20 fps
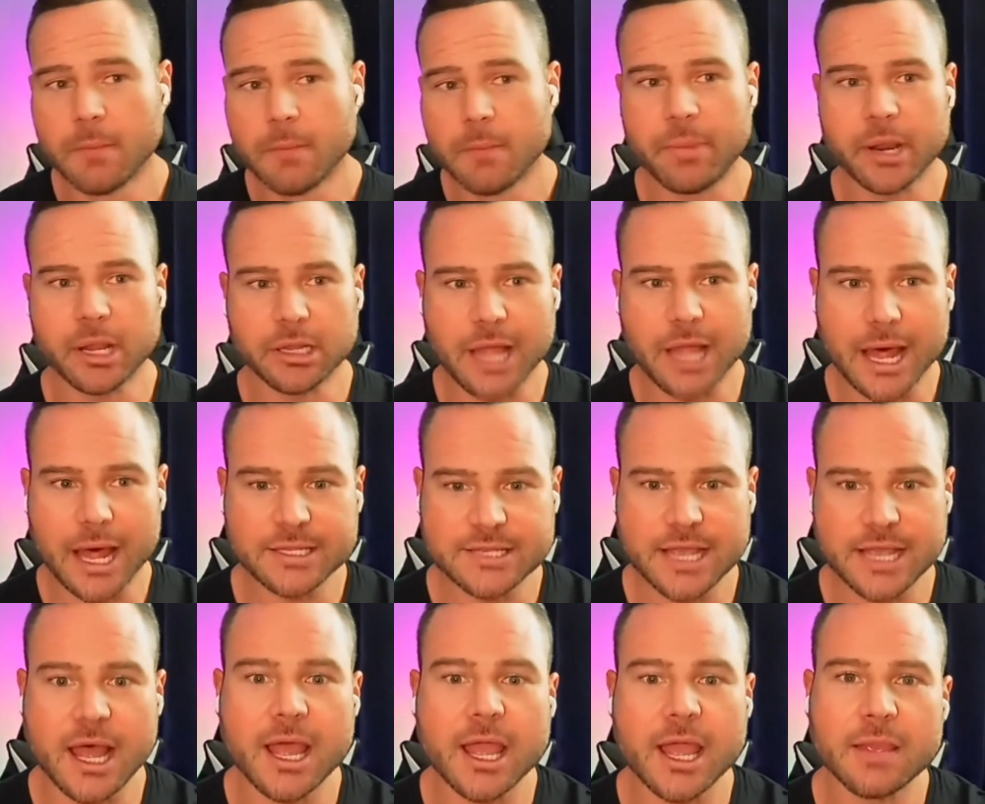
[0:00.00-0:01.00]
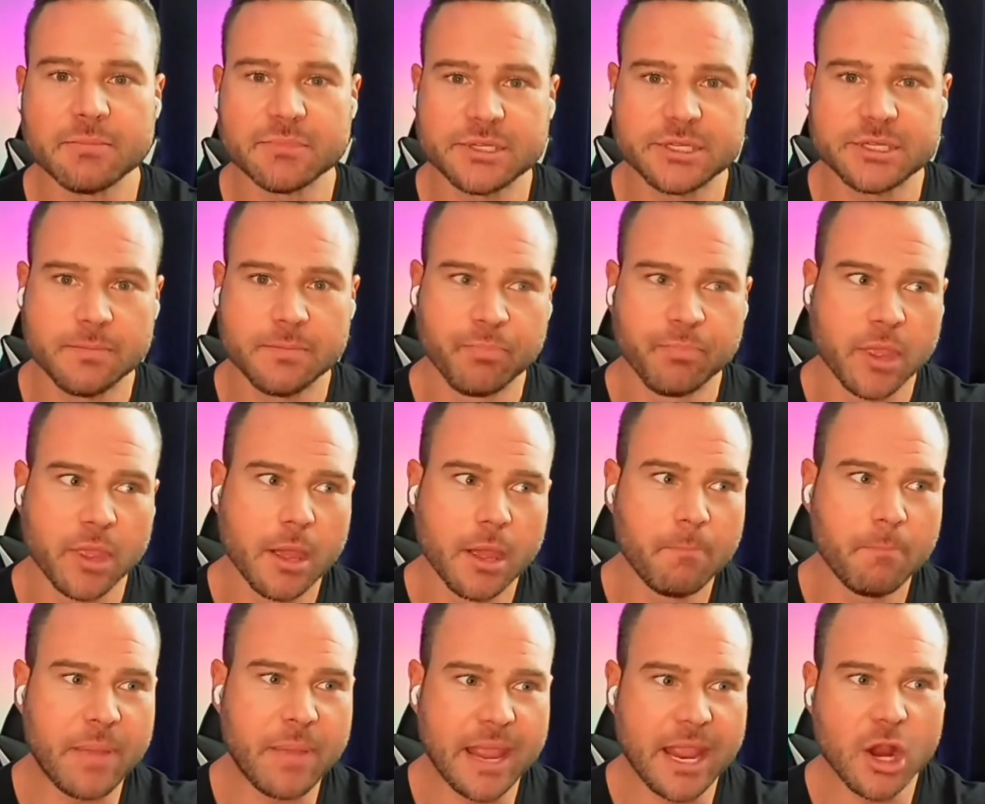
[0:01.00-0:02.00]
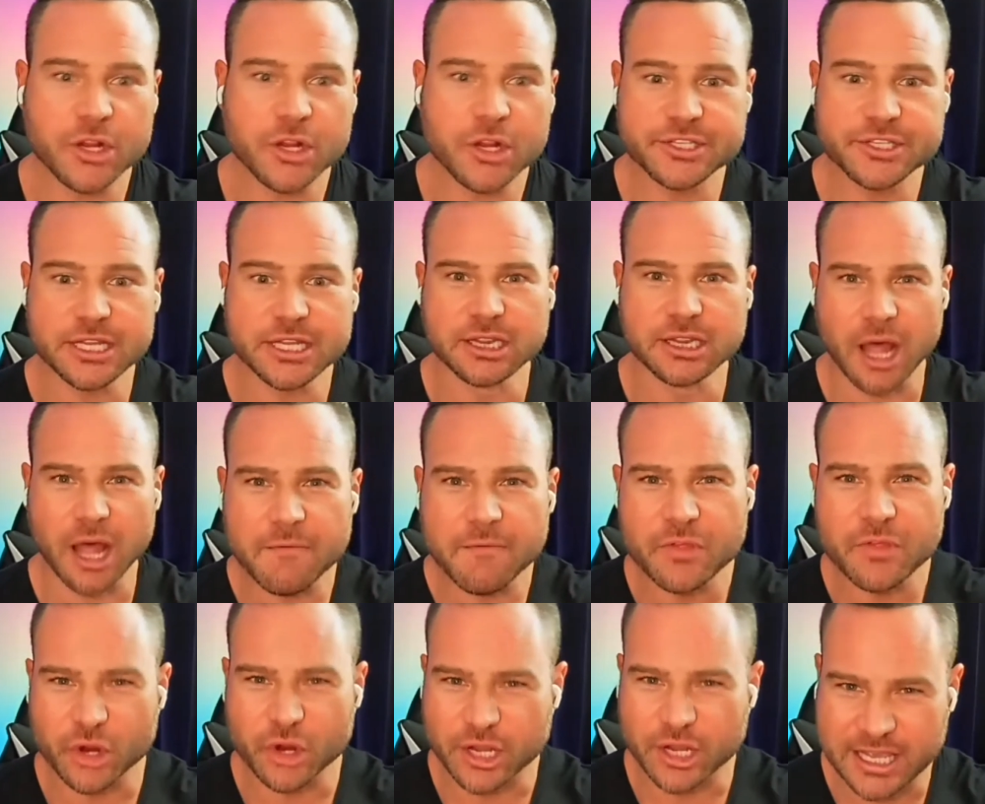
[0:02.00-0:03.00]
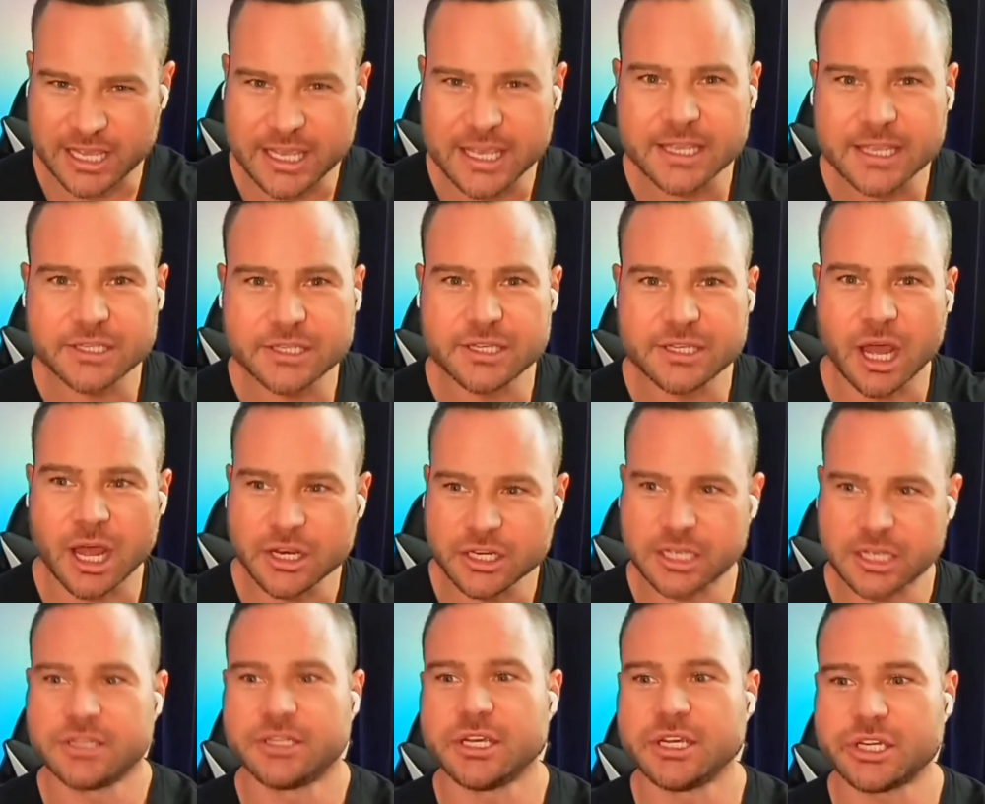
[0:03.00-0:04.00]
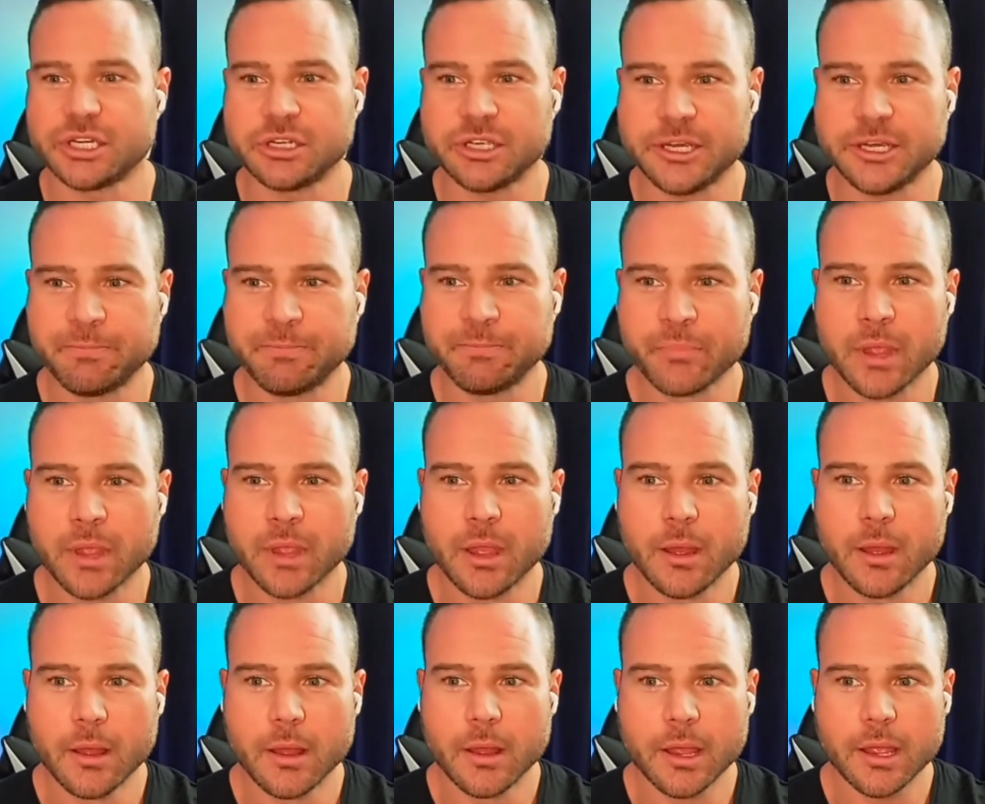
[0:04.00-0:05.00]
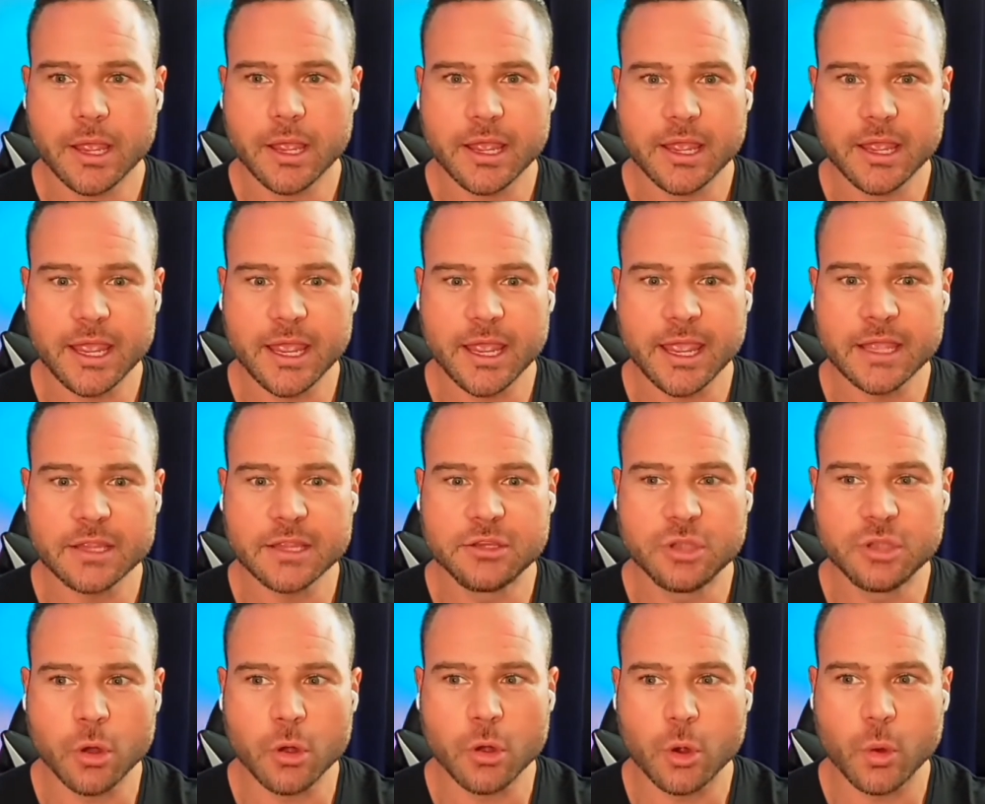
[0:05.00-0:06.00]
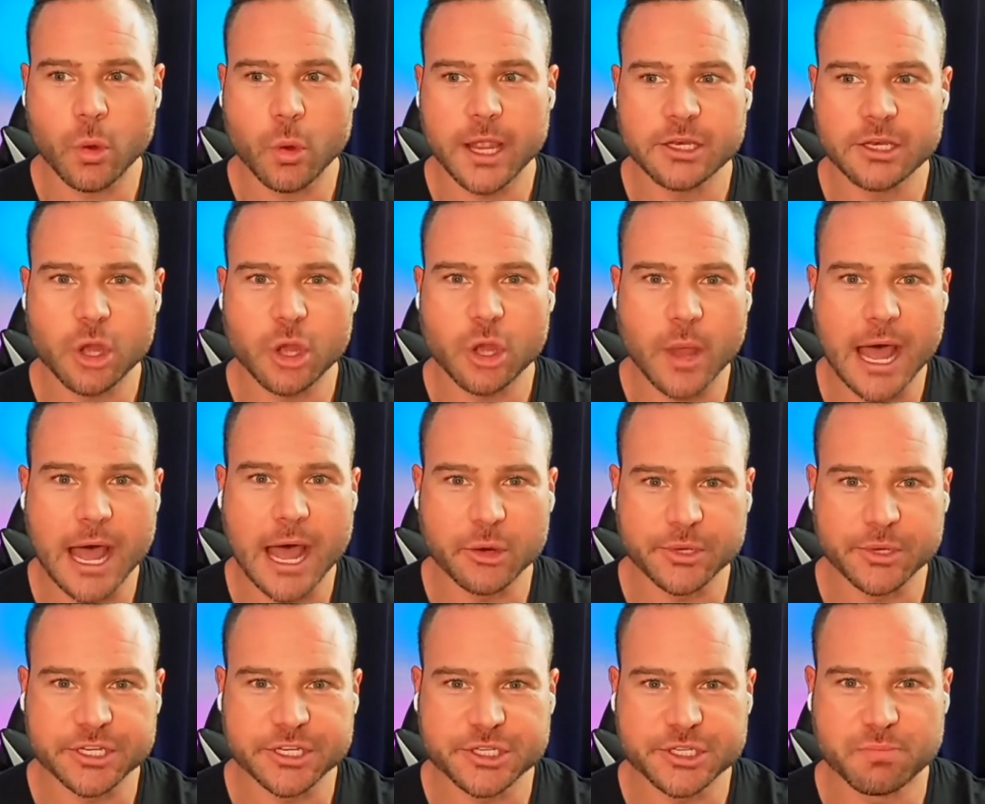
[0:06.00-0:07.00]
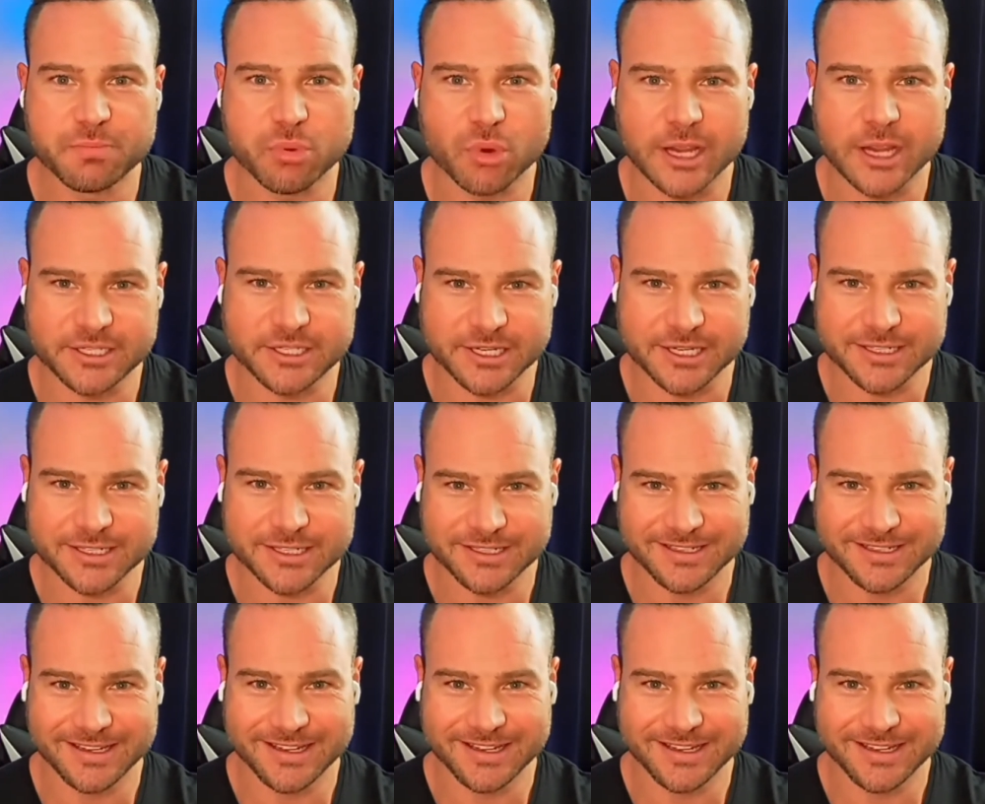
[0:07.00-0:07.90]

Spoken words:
but a lot of times parents love their kids unconditionally and don't quite know how to express it.